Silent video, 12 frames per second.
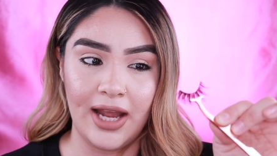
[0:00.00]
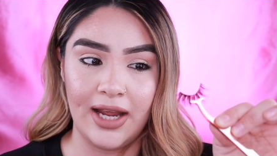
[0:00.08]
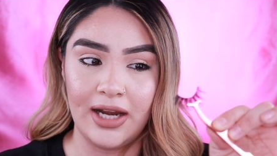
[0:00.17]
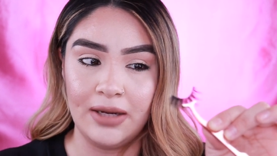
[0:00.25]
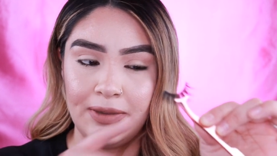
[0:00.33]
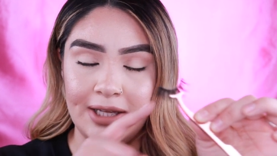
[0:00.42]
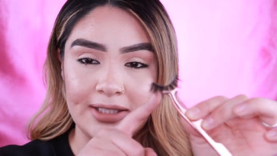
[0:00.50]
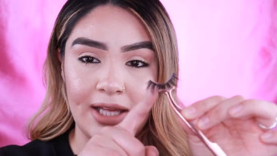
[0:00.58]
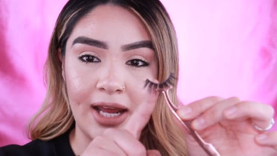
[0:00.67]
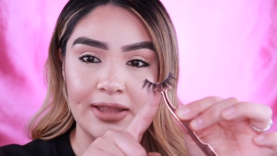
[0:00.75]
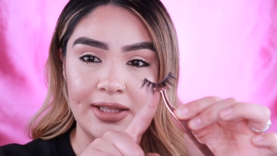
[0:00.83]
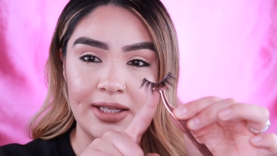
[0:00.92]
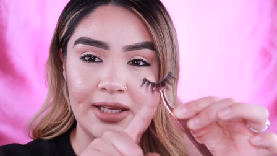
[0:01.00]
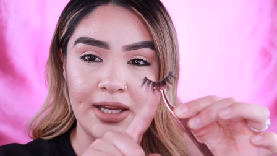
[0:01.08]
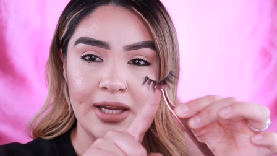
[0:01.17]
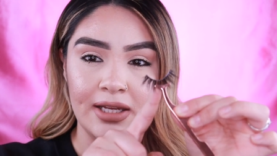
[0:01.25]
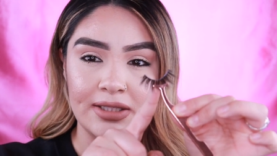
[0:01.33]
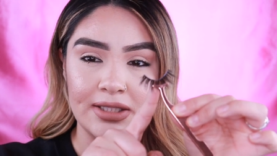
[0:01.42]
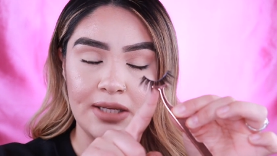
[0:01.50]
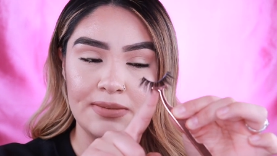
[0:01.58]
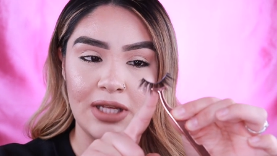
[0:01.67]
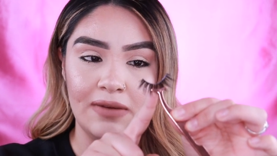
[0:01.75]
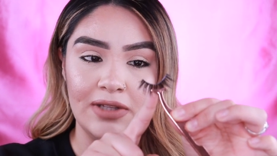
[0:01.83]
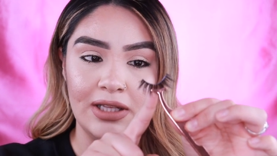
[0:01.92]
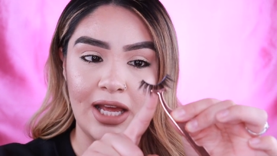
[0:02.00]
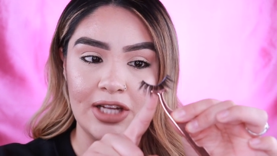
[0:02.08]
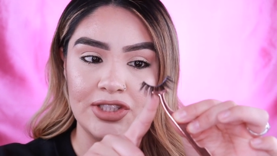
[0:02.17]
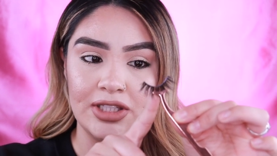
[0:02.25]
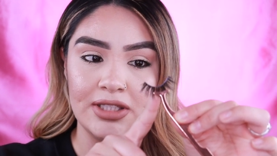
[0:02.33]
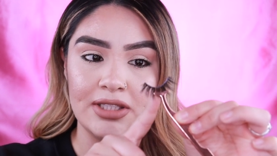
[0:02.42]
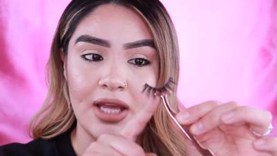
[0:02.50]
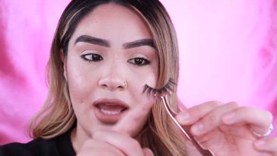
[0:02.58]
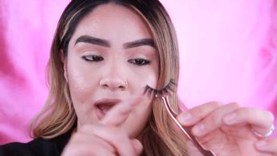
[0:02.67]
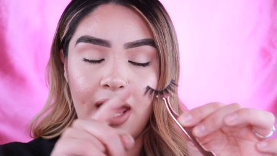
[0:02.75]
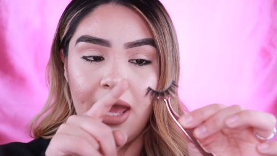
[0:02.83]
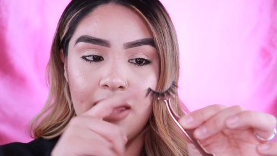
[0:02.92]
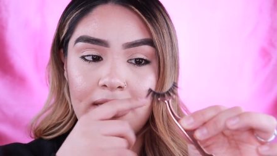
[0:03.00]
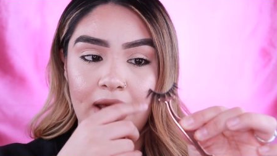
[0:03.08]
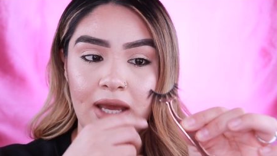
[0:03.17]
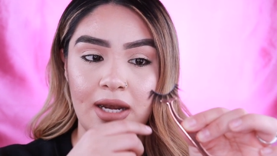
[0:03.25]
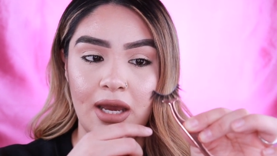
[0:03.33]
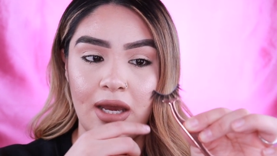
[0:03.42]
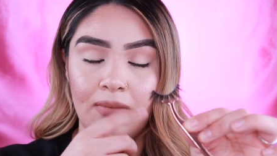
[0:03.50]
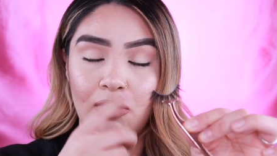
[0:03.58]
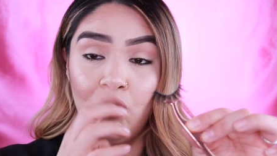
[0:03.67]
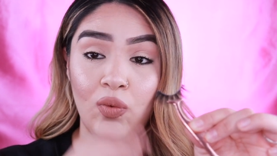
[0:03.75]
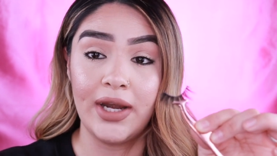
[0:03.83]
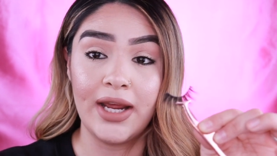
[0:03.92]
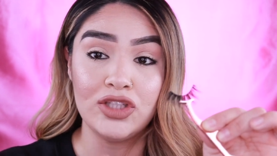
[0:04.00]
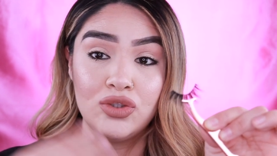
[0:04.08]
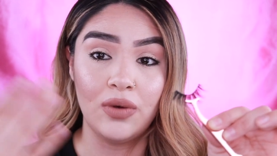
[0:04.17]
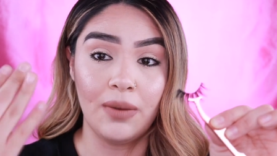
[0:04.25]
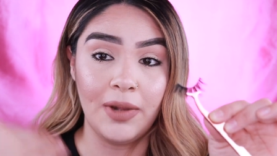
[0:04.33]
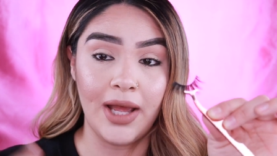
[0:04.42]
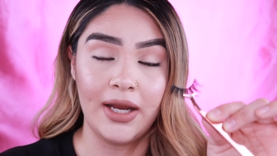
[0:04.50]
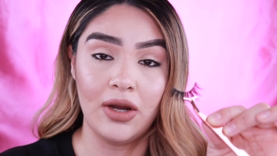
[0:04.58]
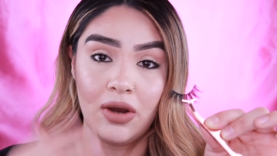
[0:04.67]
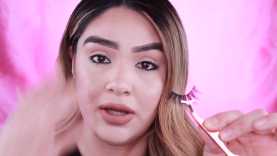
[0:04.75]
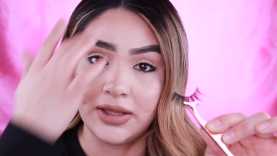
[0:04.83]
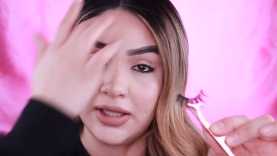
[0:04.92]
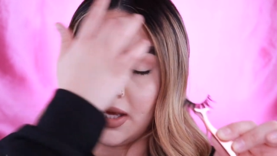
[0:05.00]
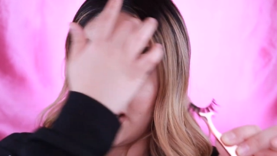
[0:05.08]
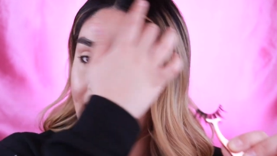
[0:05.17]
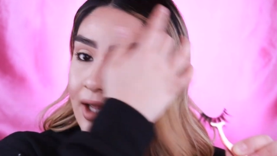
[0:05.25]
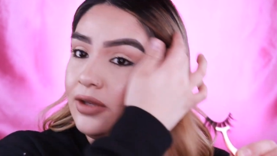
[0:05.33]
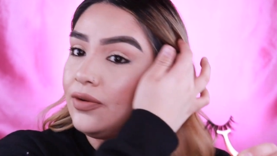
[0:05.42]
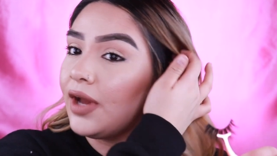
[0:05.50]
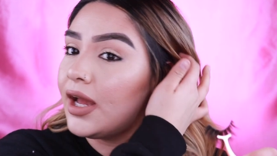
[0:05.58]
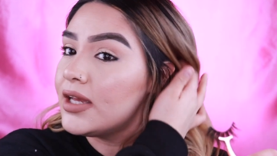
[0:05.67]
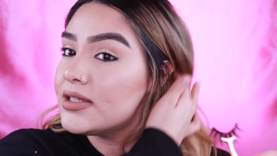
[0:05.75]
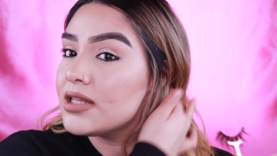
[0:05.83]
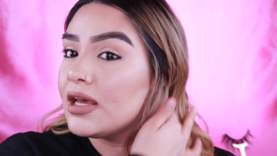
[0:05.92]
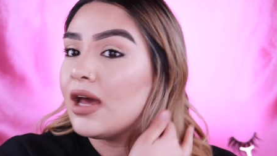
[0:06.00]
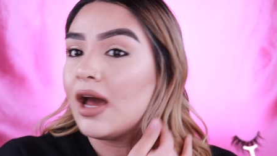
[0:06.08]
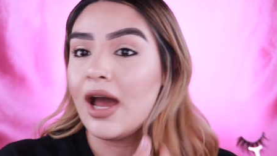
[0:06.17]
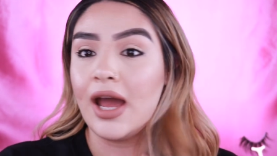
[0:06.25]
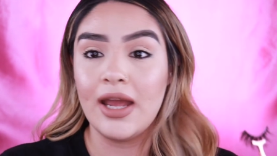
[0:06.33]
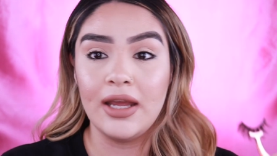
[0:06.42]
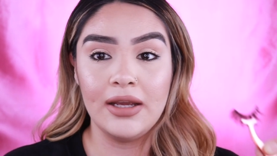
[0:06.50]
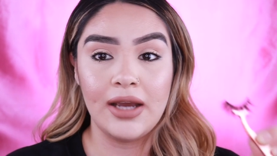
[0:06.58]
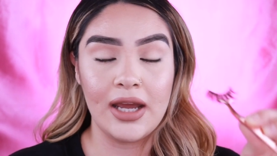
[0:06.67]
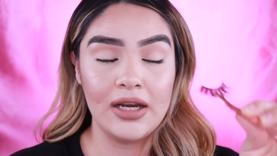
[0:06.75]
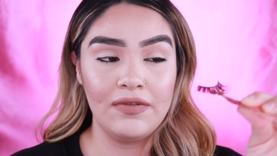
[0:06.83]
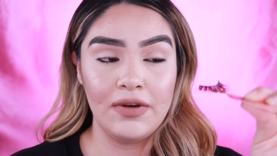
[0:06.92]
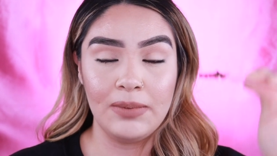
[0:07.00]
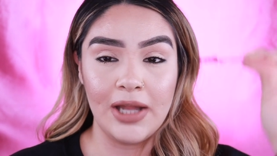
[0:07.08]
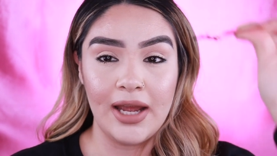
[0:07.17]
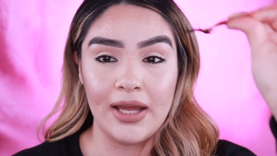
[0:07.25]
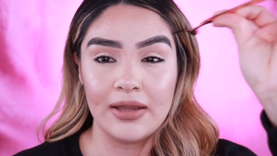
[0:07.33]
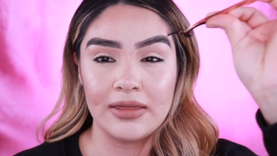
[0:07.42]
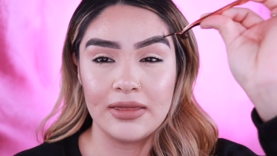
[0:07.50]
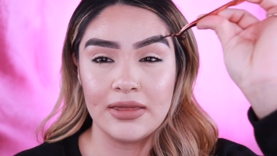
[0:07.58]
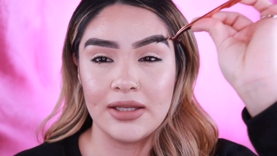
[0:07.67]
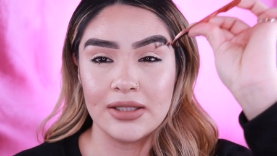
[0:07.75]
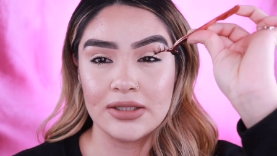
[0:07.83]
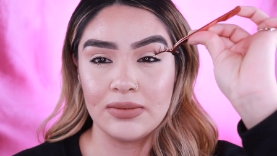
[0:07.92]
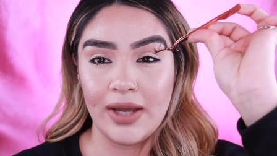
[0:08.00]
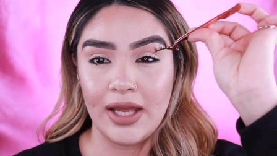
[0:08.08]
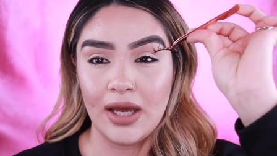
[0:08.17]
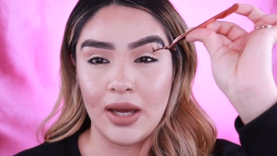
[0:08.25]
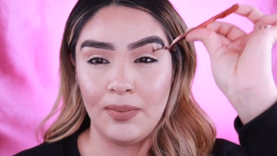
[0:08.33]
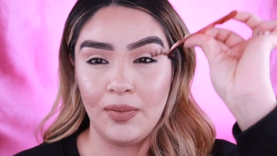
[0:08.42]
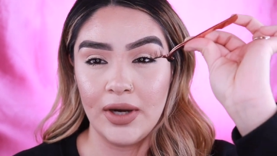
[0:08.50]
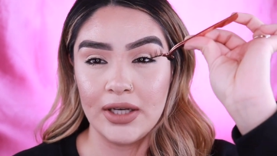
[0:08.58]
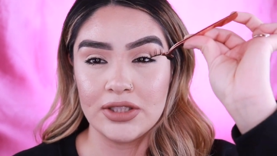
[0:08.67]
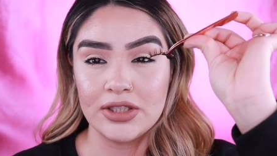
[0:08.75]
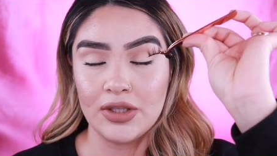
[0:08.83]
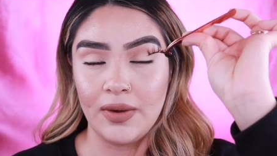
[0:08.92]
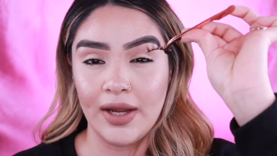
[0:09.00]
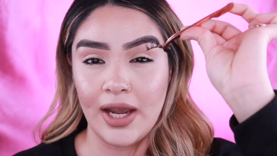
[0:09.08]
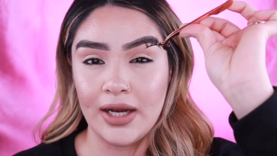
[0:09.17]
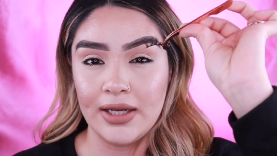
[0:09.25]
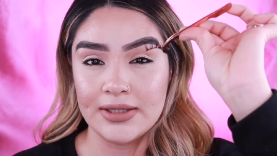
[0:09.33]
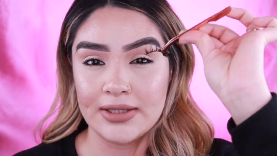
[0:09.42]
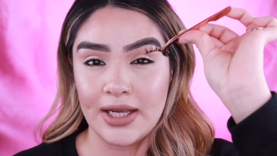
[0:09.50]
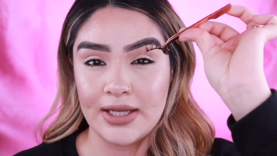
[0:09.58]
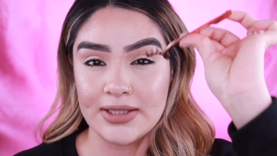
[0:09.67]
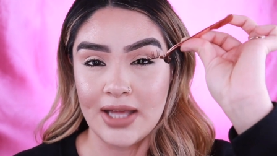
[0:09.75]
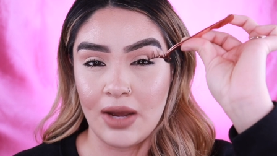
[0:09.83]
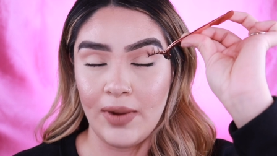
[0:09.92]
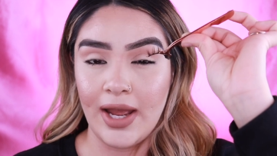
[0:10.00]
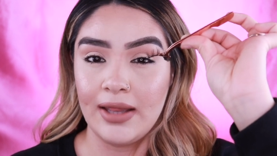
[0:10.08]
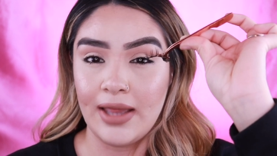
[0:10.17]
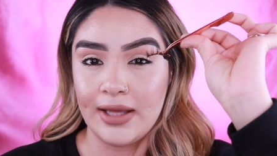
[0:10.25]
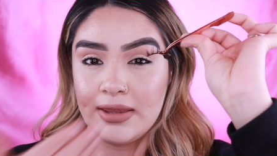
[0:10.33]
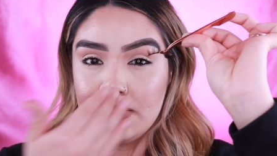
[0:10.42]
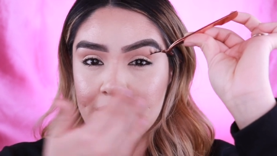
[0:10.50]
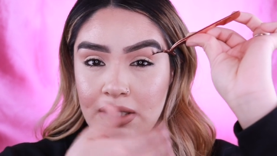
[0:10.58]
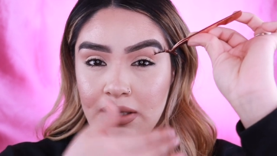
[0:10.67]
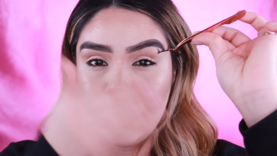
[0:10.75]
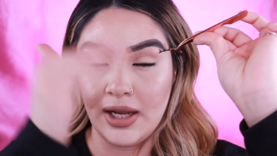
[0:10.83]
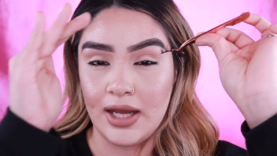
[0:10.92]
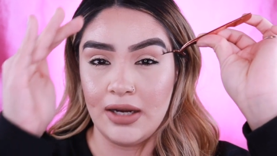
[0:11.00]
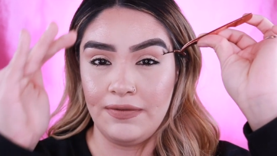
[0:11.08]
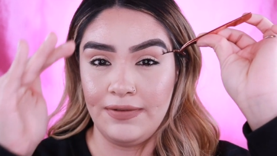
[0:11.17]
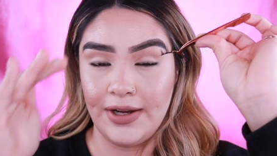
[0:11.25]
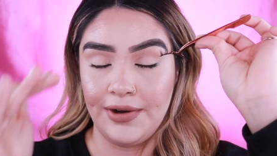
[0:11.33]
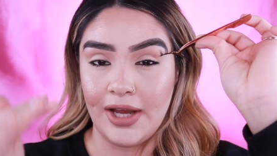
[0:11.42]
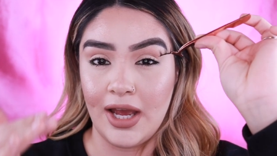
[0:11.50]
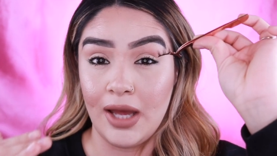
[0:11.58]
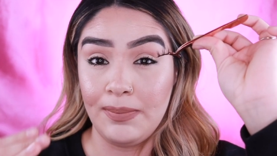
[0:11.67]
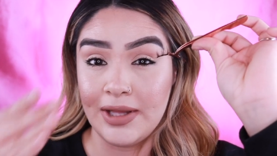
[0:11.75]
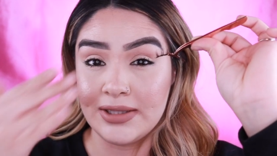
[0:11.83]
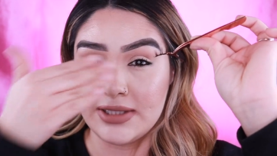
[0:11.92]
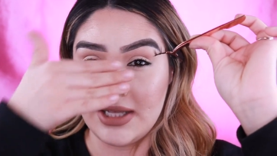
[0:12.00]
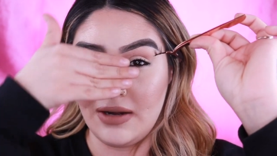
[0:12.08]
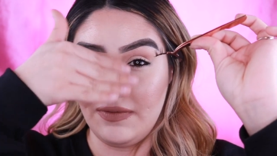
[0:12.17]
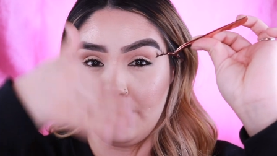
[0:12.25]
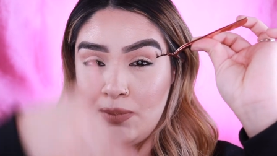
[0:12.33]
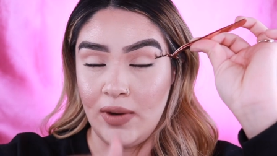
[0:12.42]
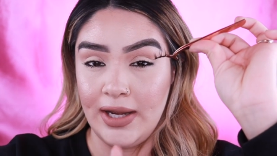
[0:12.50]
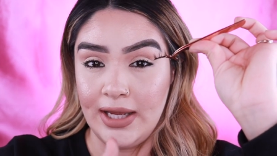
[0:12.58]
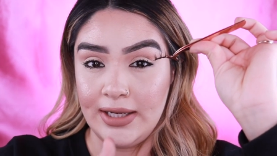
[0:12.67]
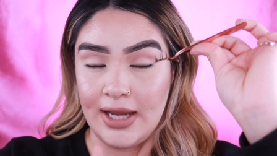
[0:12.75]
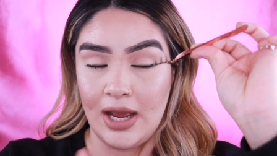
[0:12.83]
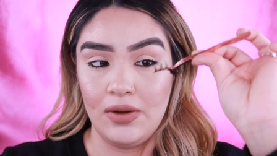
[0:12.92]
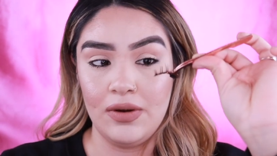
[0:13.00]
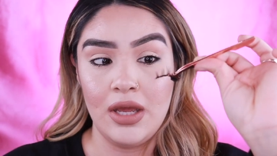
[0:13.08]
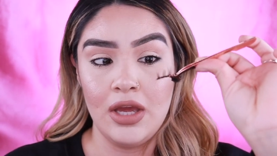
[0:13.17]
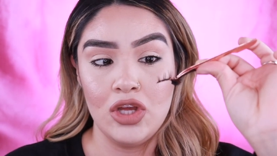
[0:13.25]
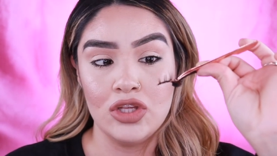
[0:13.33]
I kind of place it at the tips of the lashes. And then um, when I do apply it on the eye, you guys, I kind of apply it this way upwards so it kind of stays that way. I like them to look kind of flared up instead of pointing down.